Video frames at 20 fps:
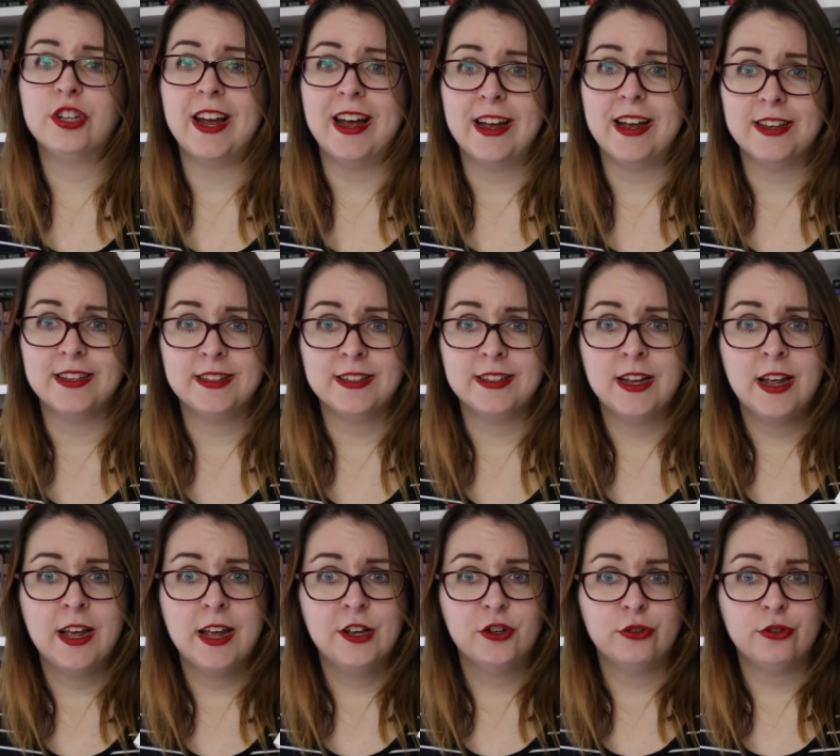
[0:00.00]
has
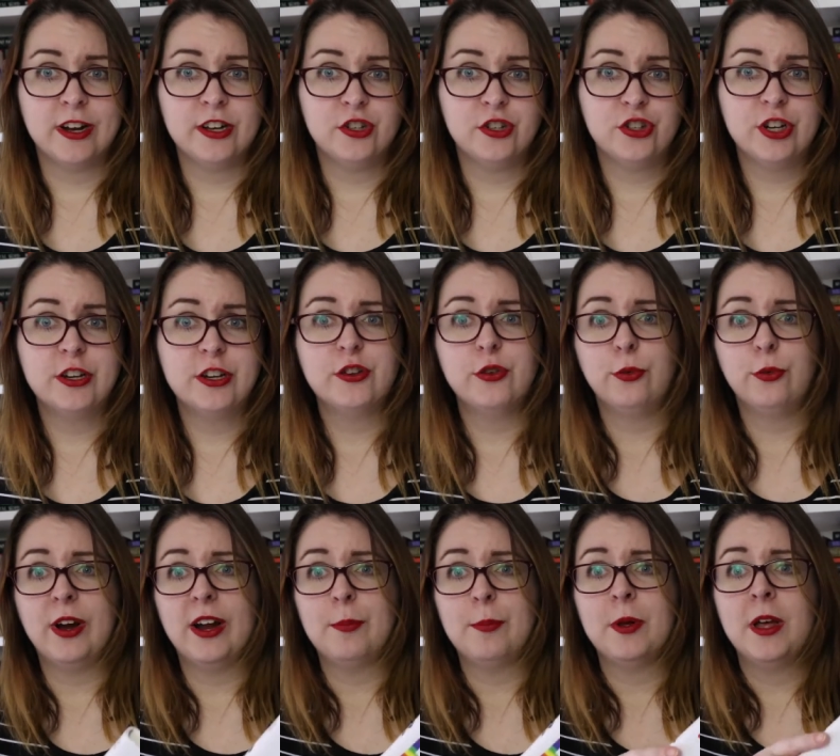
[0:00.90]
transgender
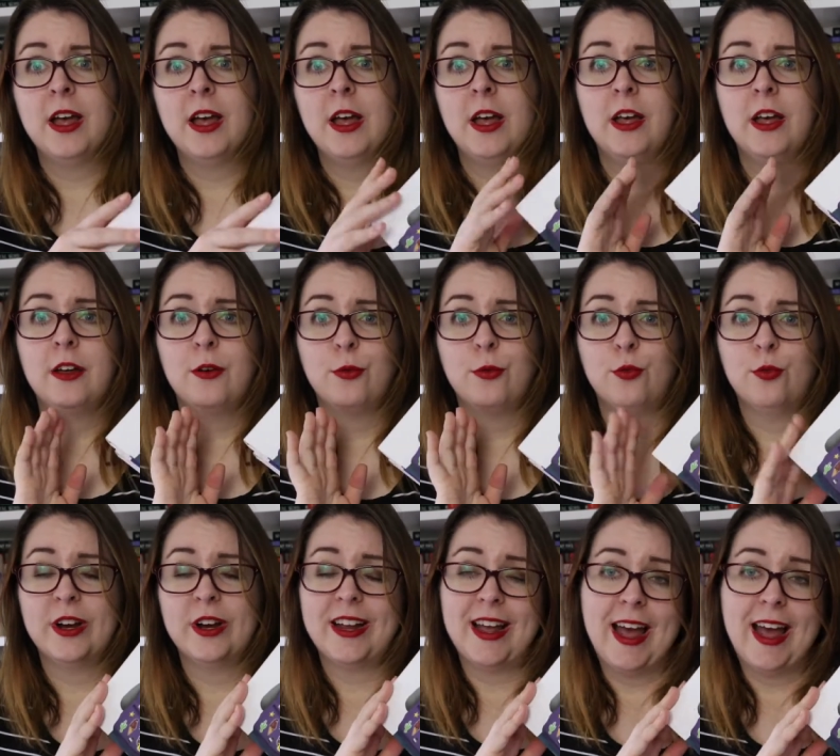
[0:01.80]
rep,
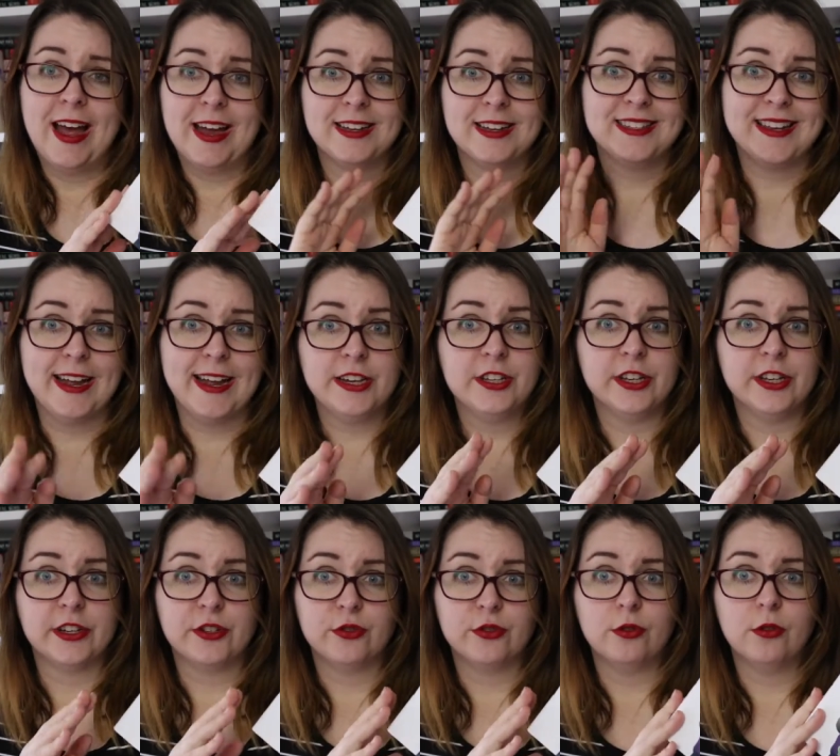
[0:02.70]
Rick has
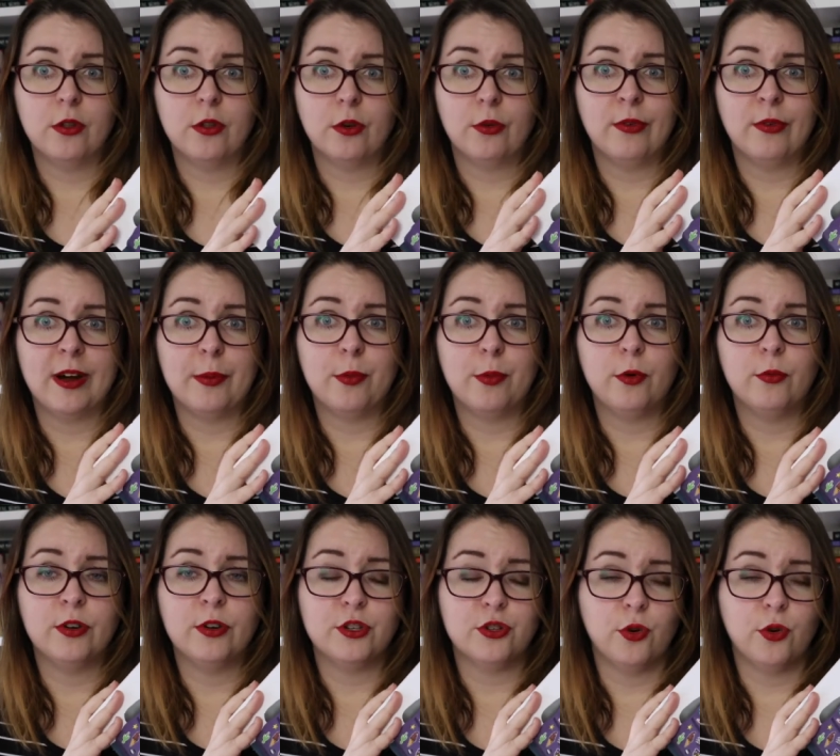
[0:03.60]
asexual rep,
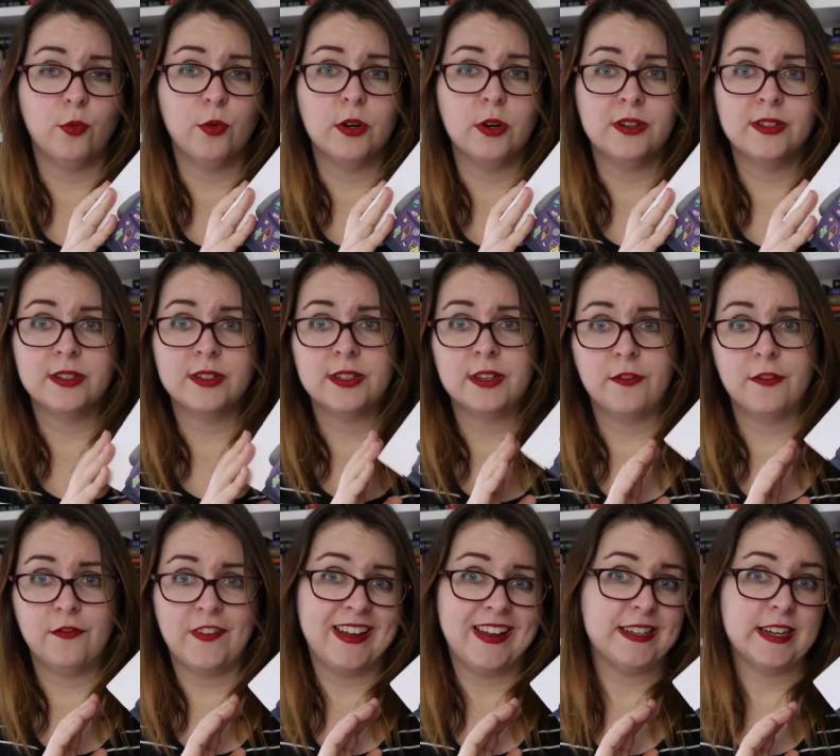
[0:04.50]
which was
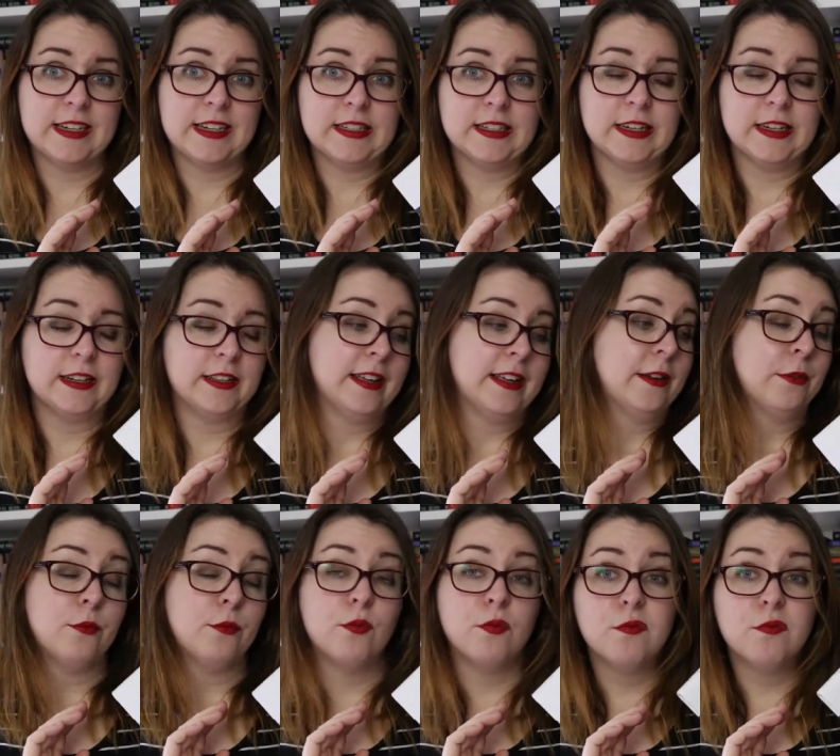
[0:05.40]
fantastic. They're
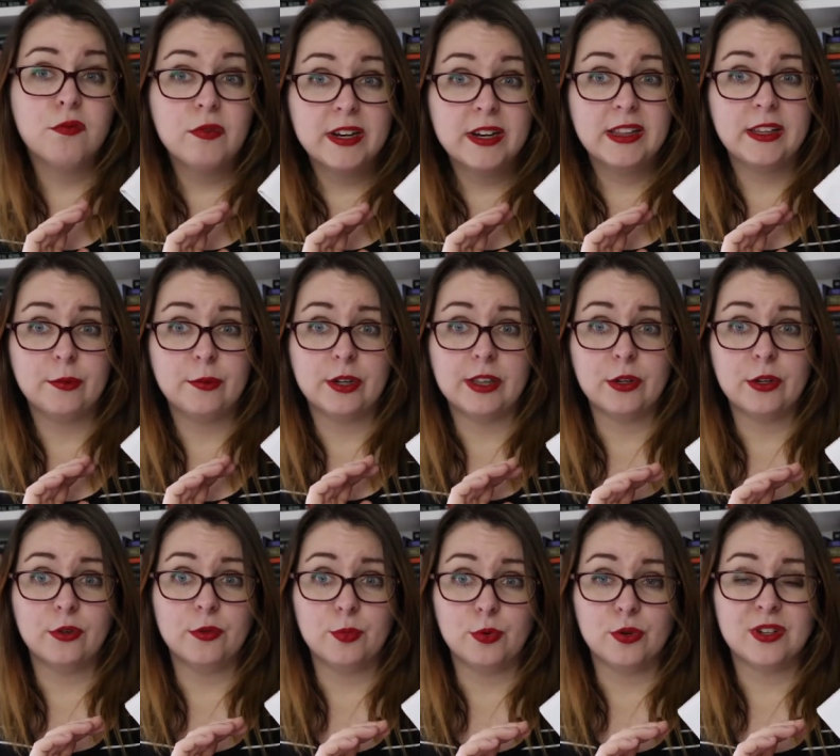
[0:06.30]
really really
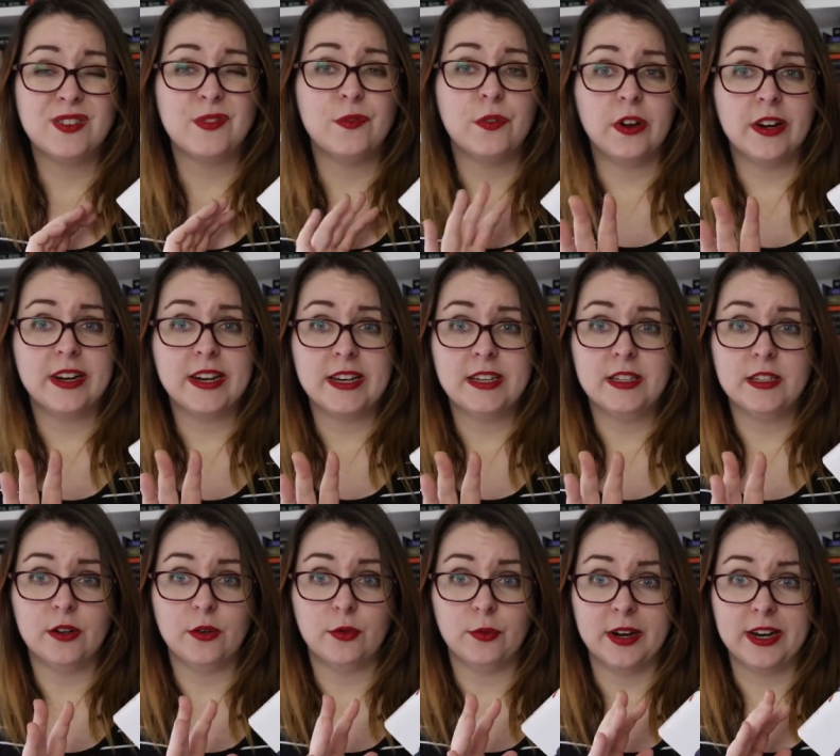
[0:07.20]
good books, very
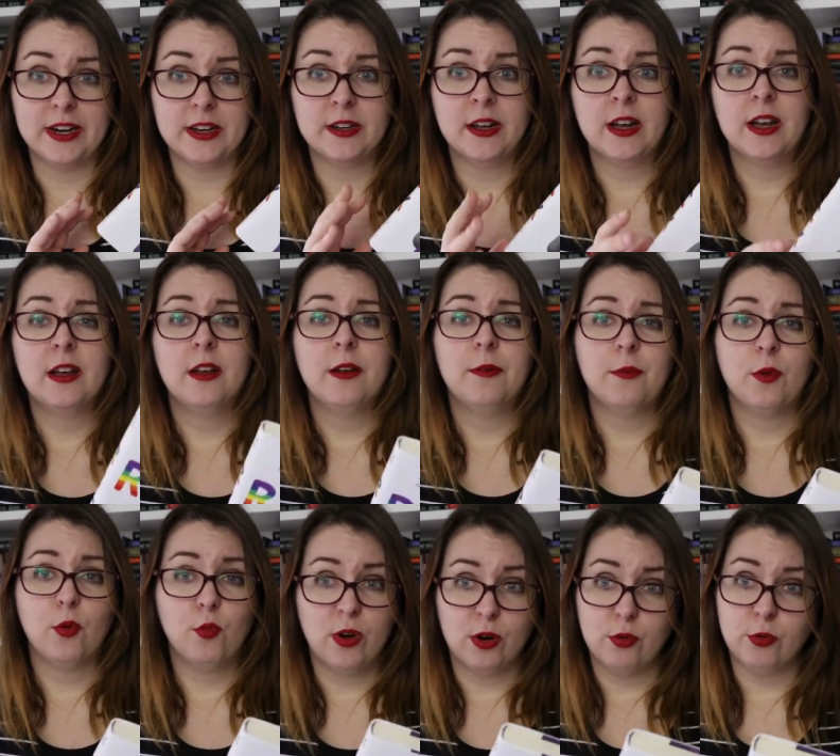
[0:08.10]
easy to read.
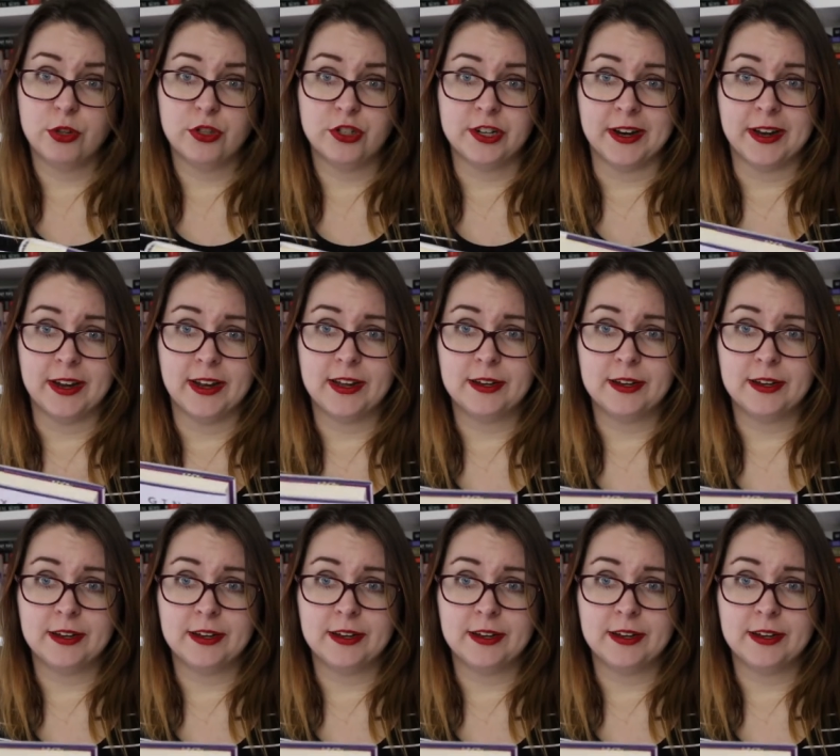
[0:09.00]
Well worth checking